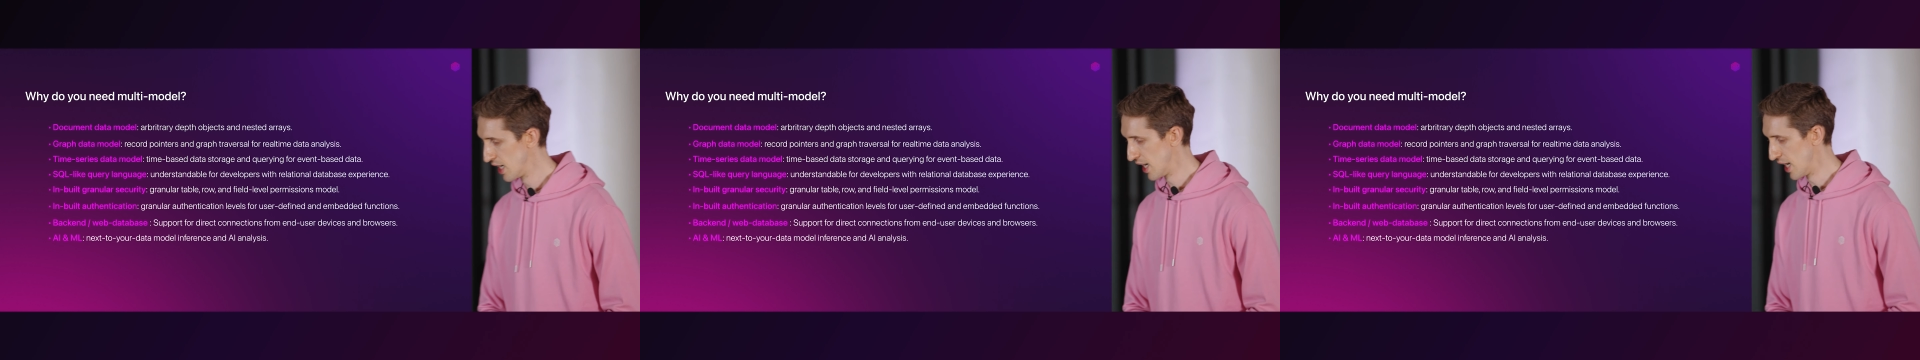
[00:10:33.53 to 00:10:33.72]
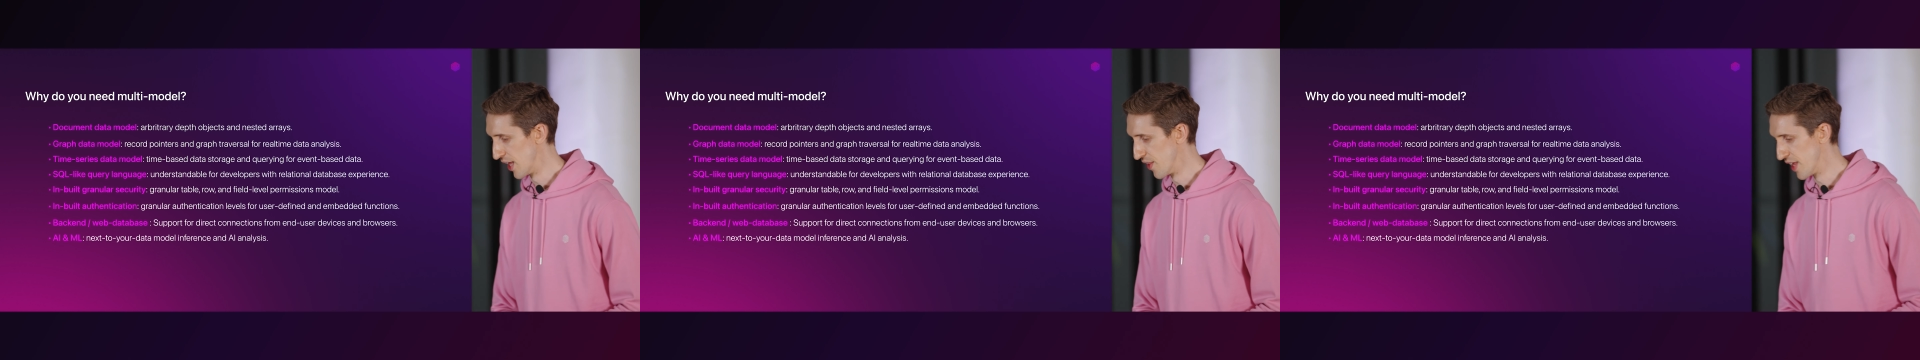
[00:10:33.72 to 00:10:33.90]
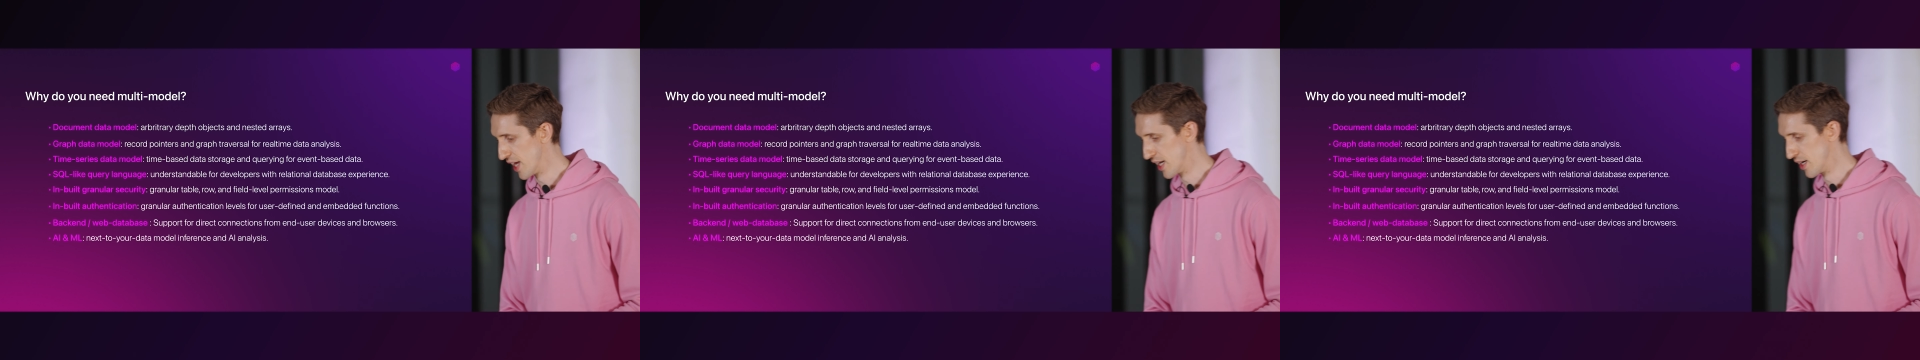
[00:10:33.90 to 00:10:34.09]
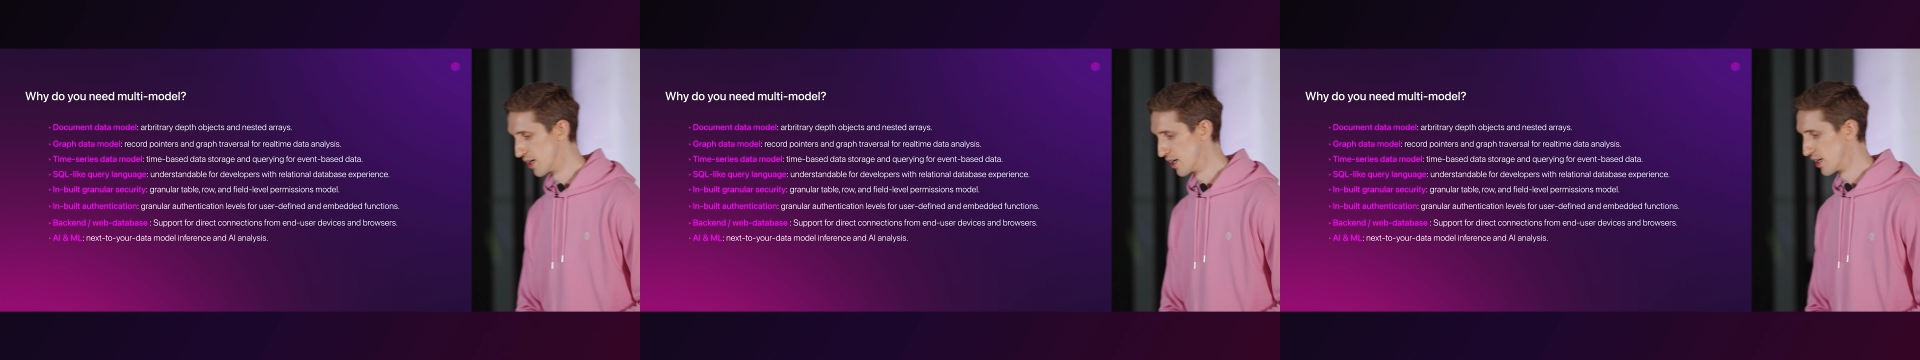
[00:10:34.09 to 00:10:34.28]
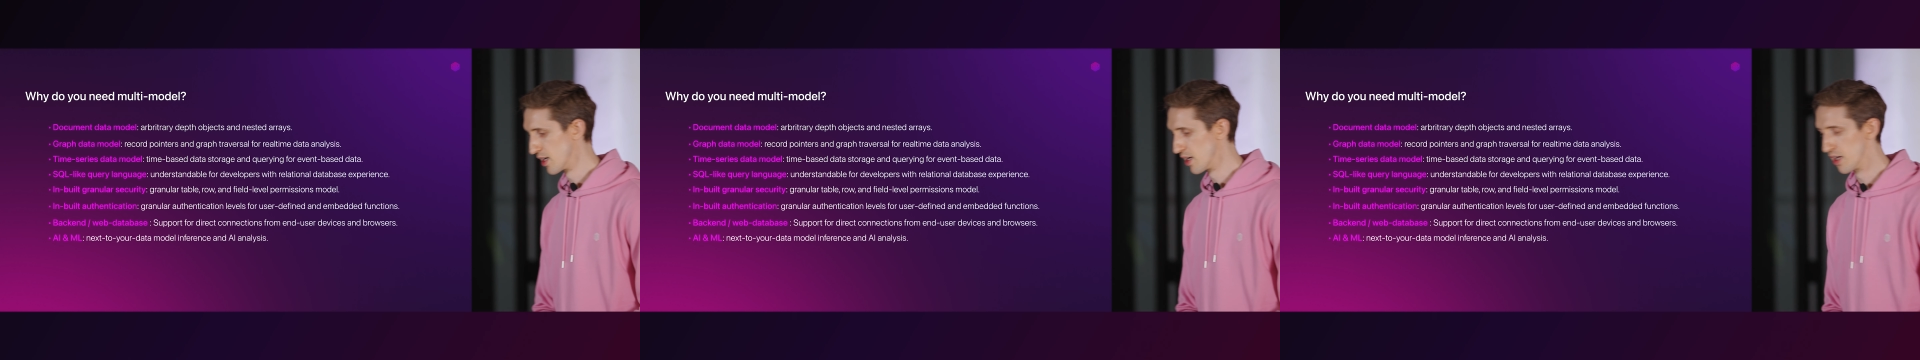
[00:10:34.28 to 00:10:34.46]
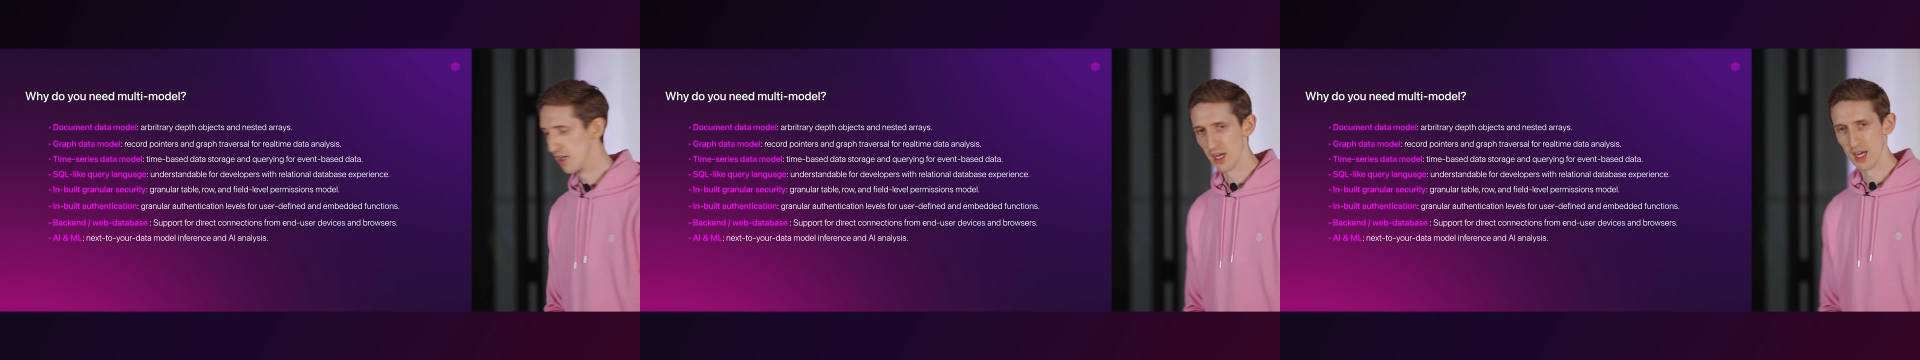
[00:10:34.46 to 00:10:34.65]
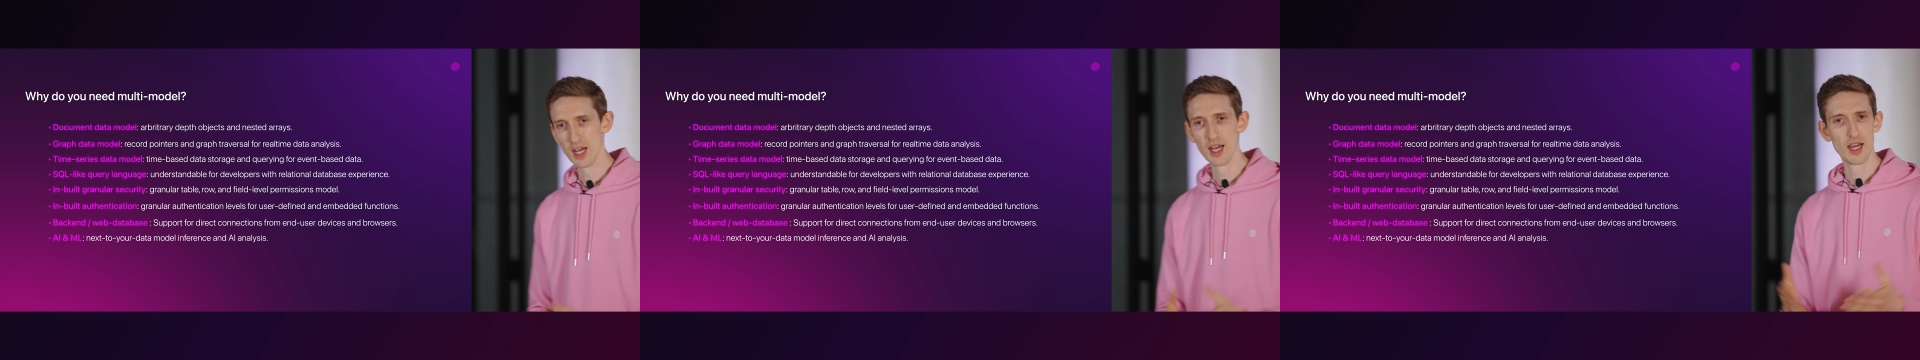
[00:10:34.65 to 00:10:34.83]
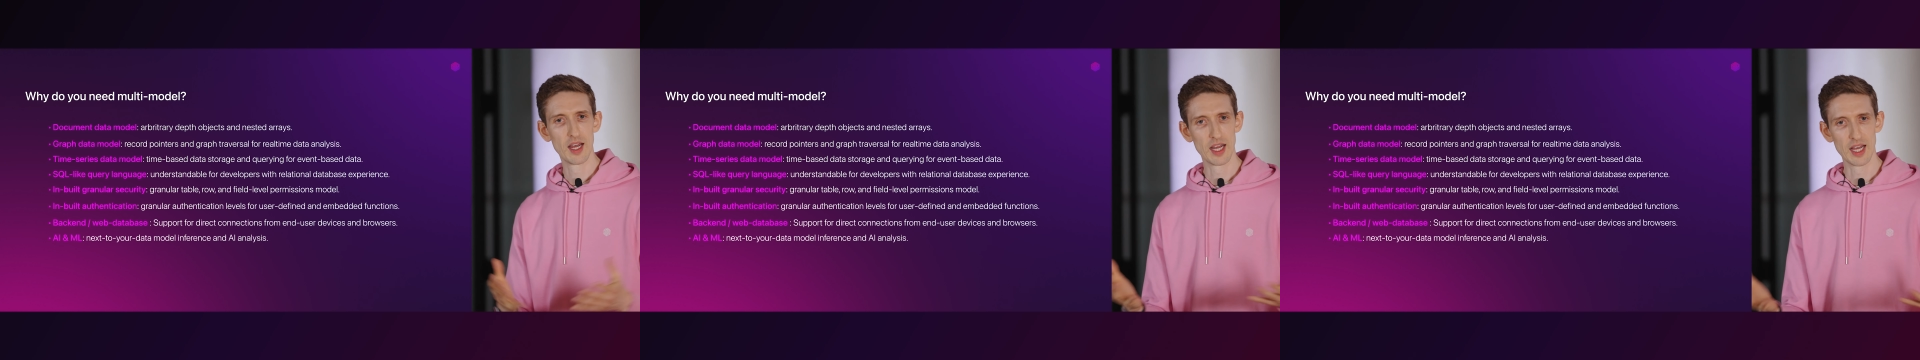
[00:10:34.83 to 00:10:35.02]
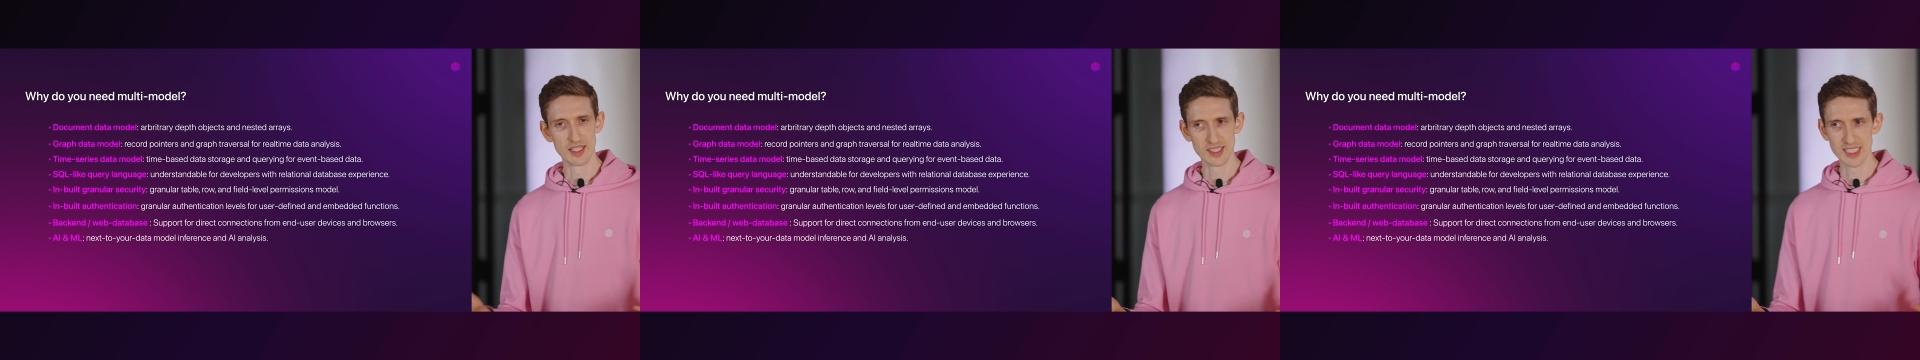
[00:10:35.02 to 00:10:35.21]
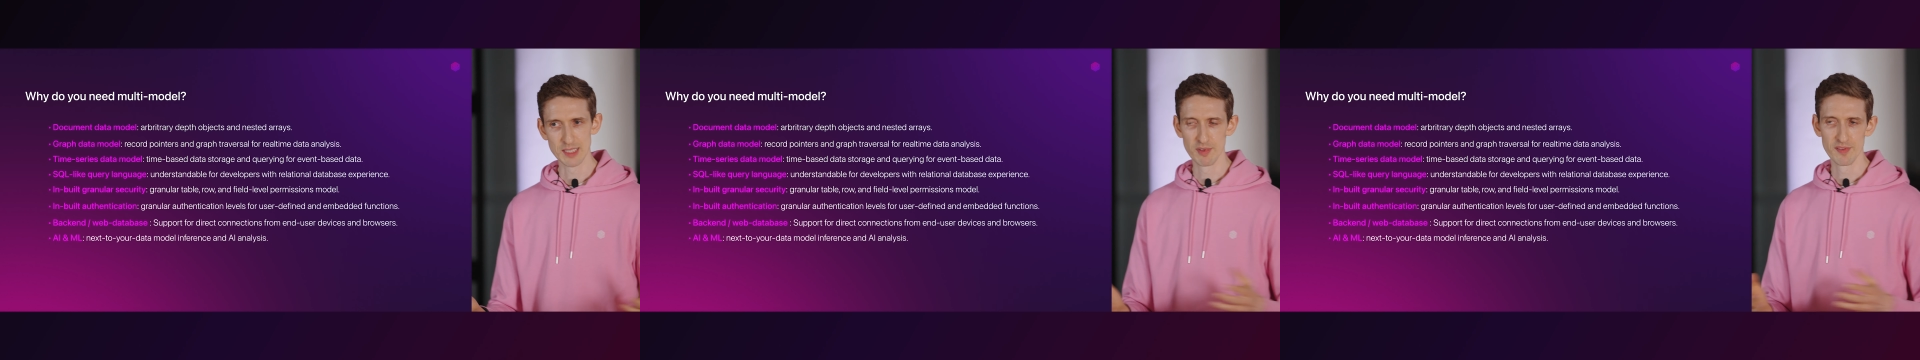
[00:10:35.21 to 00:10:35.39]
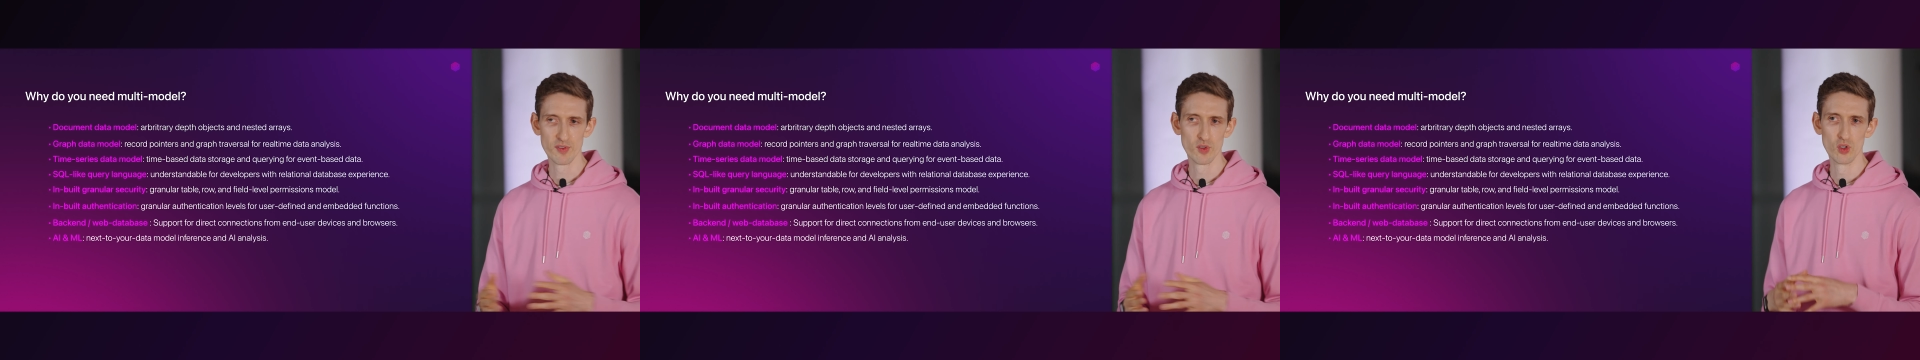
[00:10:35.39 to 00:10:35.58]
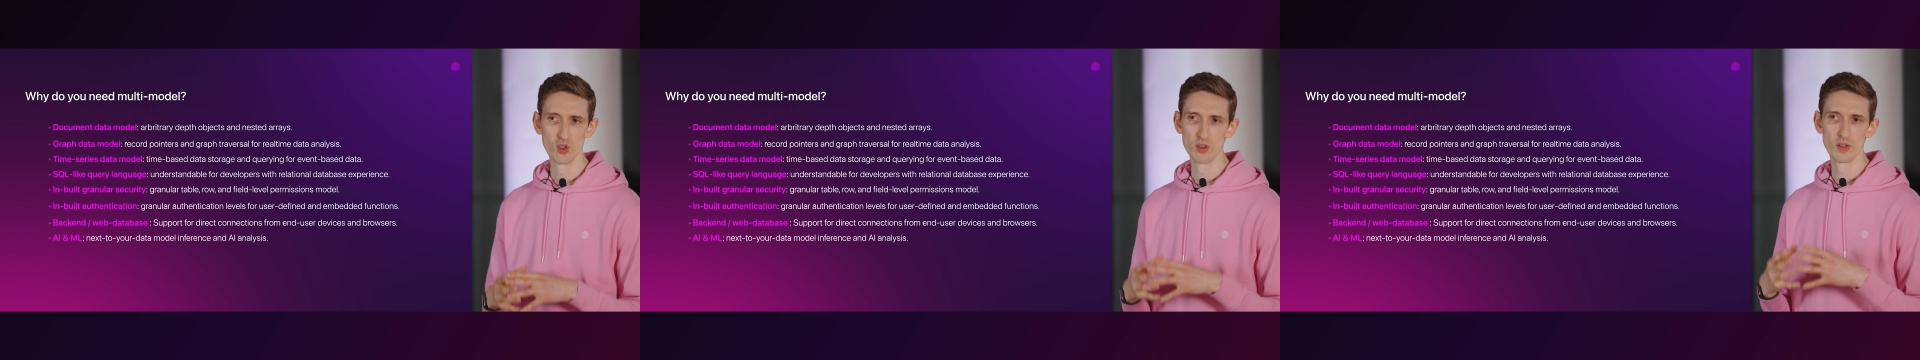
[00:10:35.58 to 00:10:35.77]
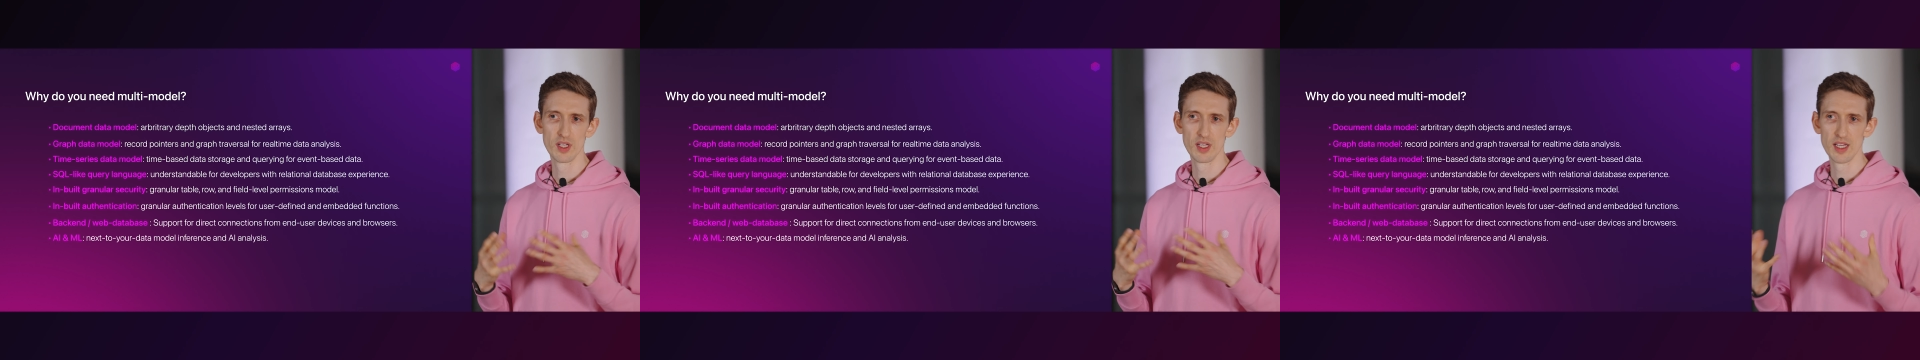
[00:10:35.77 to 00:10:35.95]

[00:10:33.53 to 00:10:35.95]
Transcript: And then, as I said before,